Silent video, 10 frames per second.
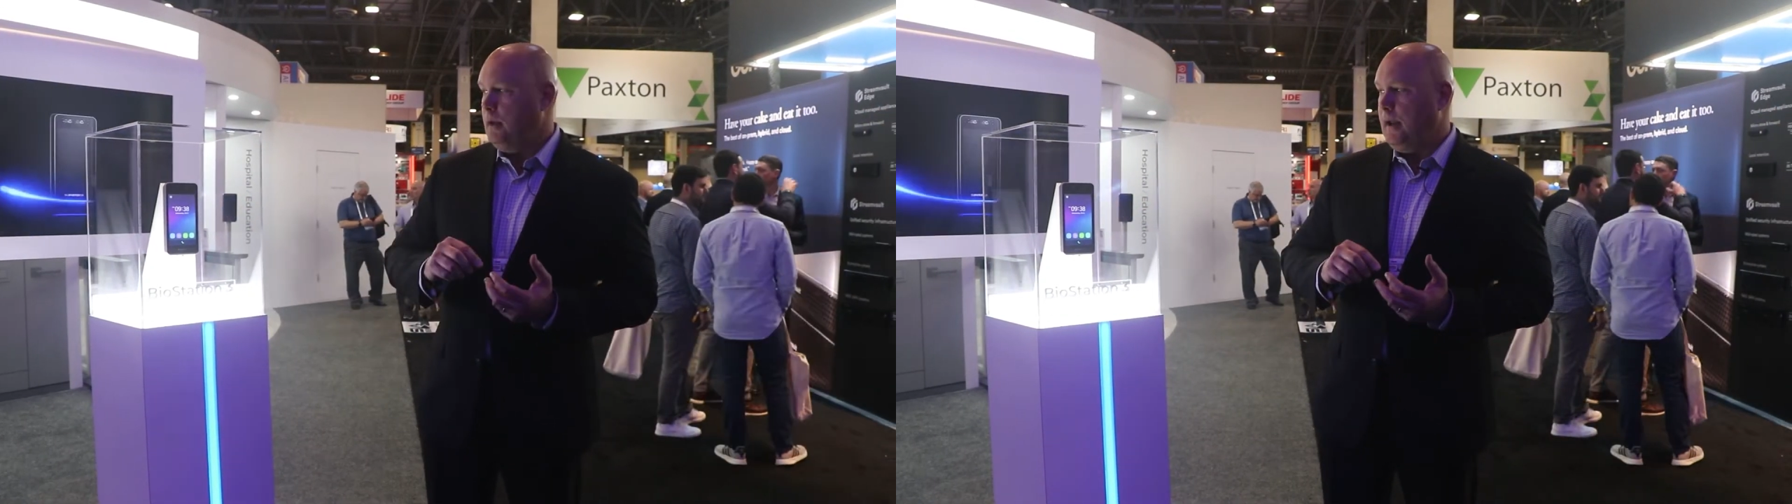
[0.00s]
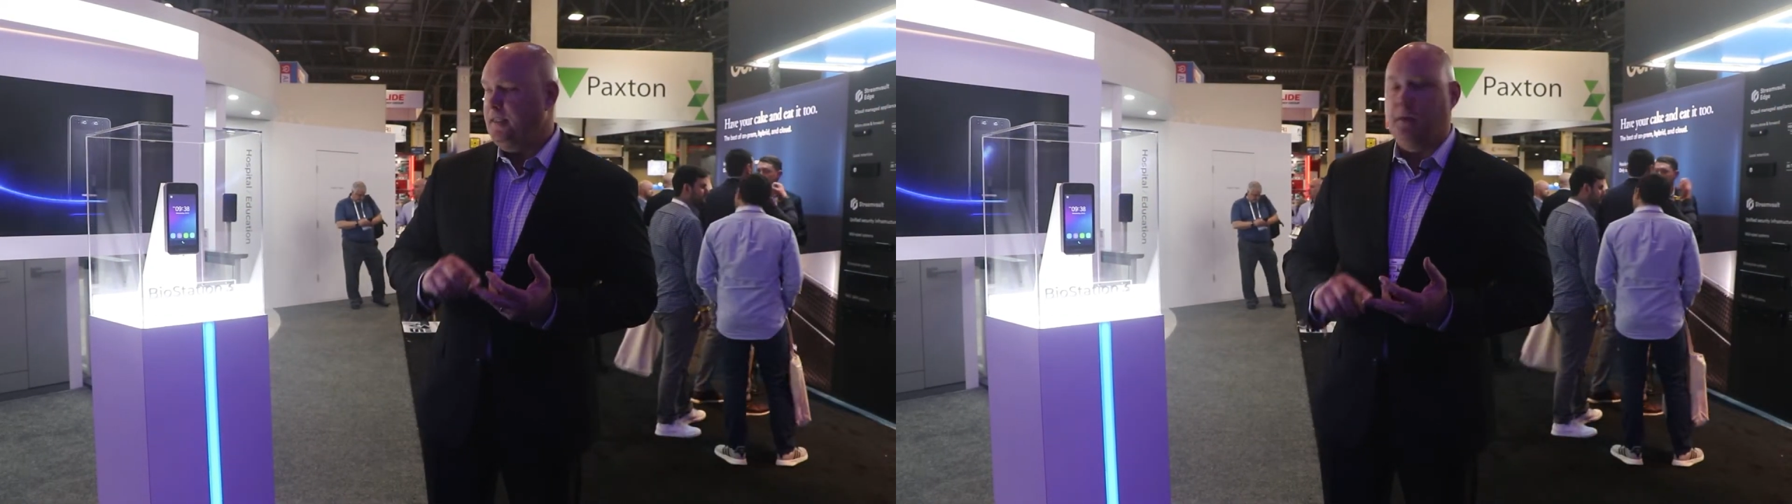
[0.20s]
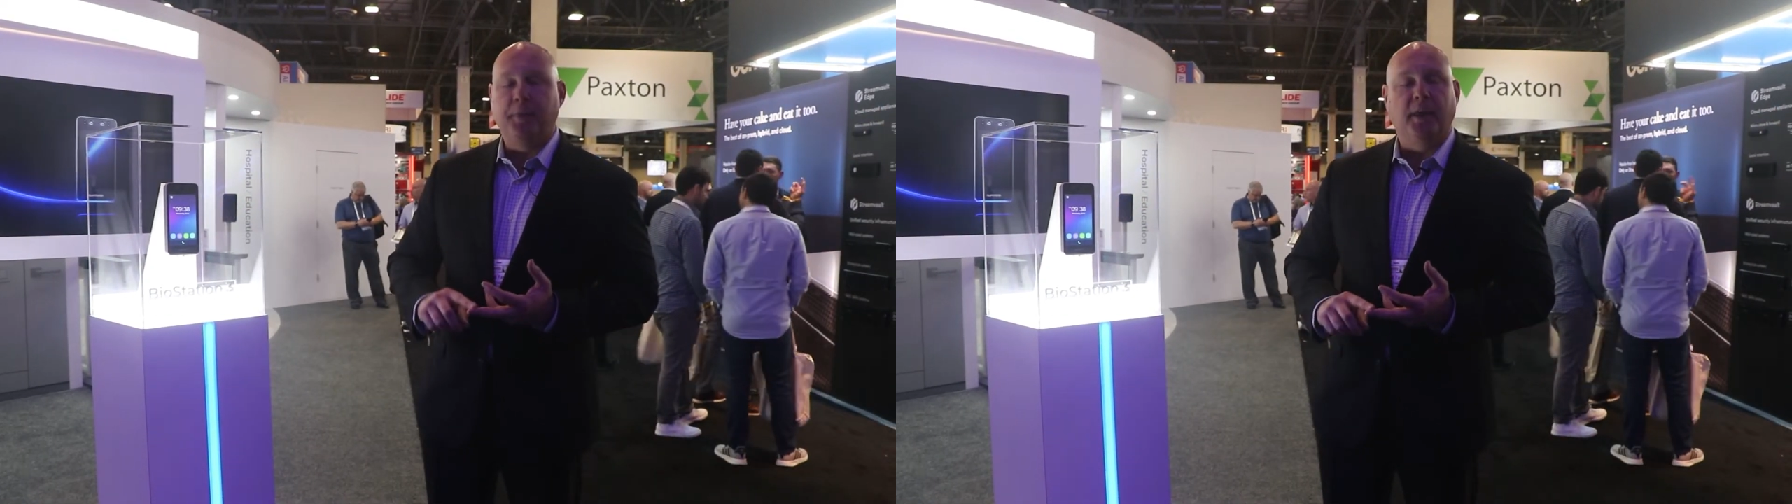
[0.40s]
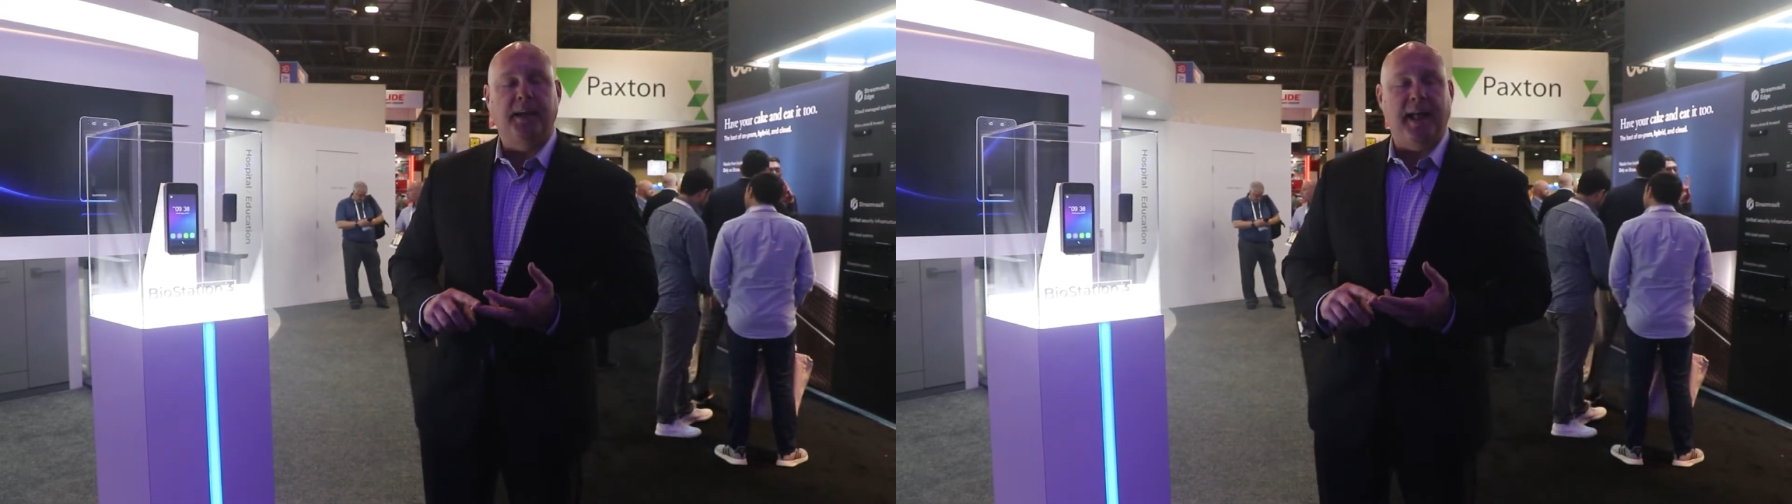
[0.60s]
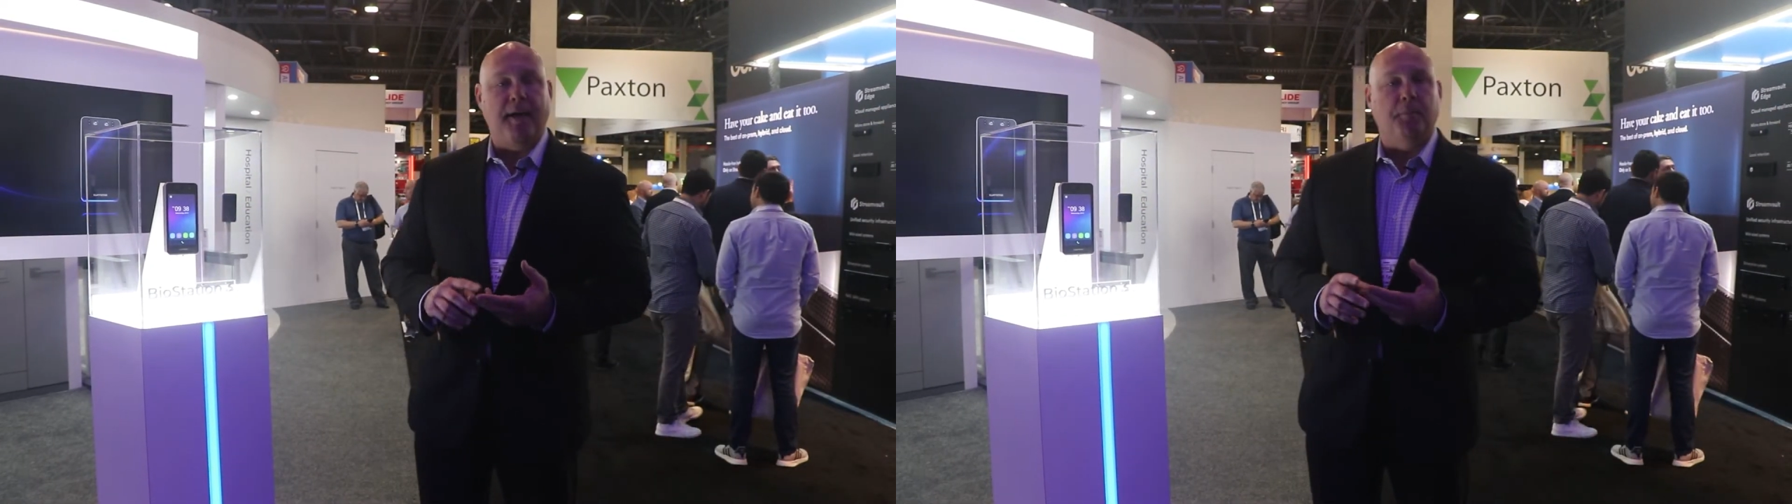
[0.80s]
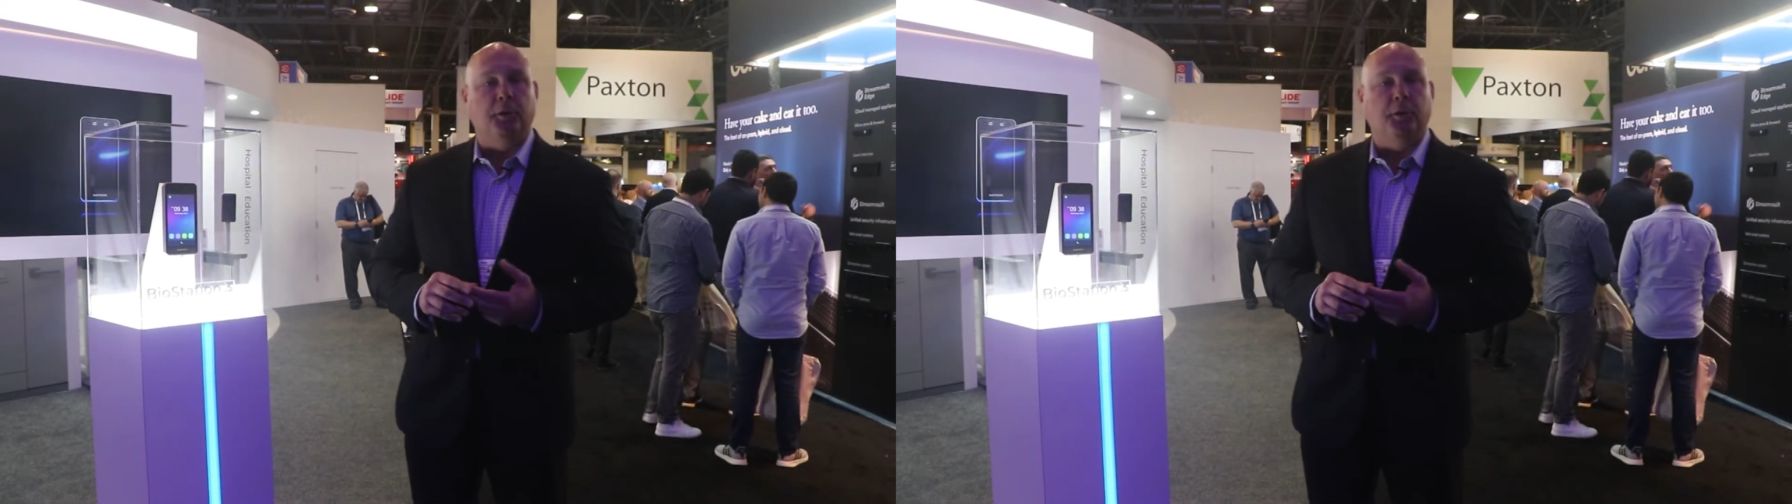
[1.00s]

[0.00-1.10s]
and the ability to have